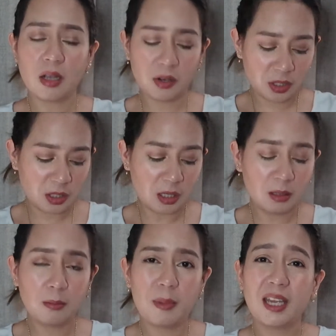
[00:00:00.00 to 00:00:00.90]
are still
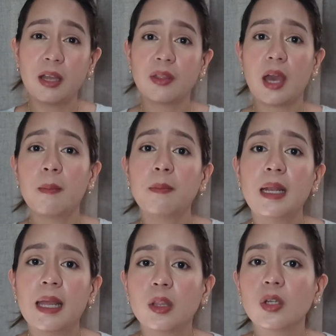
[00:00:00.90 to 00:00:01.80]
making the epi
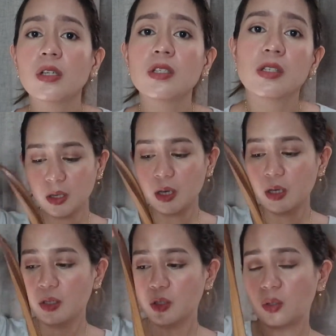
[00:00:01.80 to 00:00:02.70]
leathers.
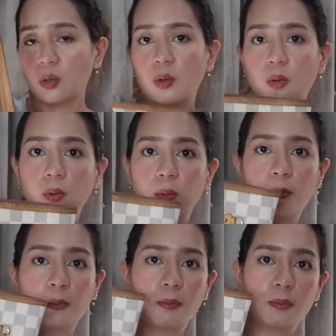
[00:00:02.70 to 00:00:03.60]
So
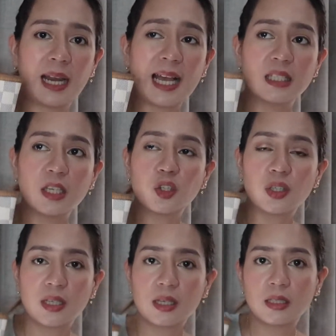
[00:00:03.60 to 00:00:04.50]
classic
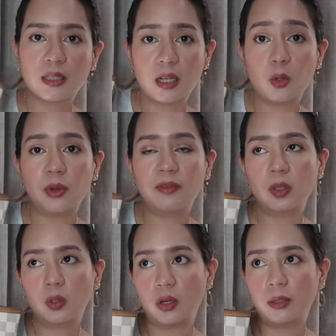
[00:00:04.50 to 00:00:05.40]
siya sa Louis
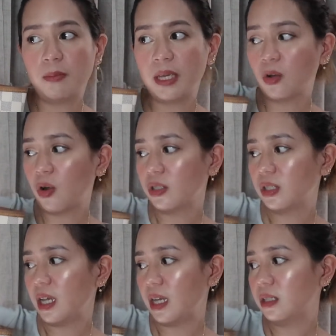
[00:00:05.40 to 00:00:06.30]
Vuitton because
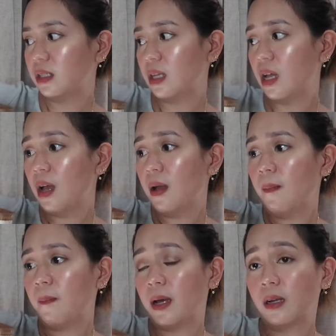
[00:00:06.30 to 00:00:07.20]
it's
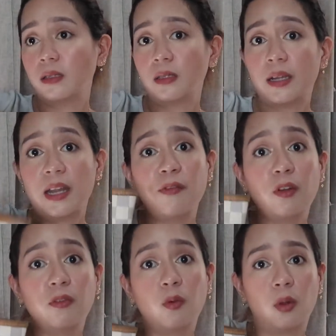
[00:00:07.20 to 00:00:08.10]
parang a
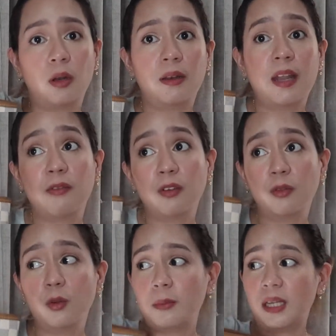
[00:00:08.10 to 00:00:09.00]

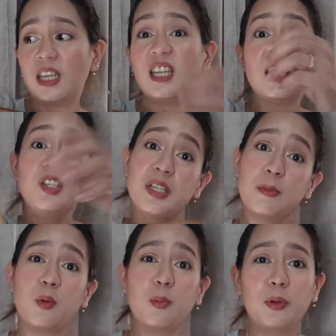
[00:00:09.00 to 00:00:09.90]
neverfull meaning hindi siya
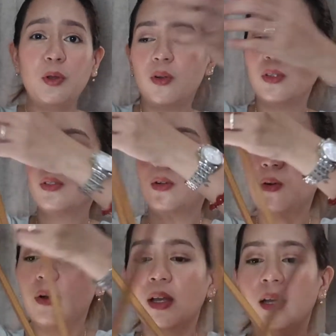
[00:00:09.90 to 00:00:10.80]
napupuno. So
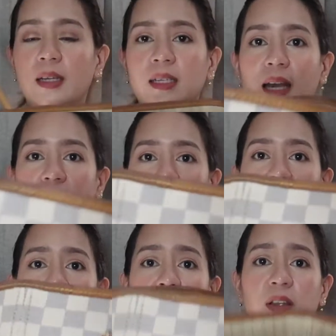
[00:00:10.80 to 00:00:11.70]
yeah, it's
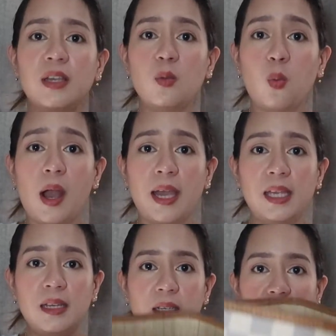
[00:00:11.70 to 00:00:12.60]
very
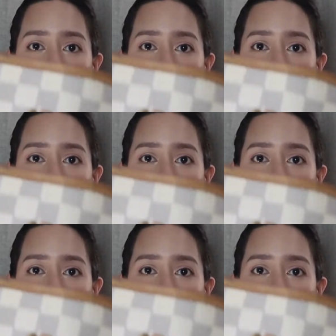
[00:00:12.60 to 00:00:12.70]
wide.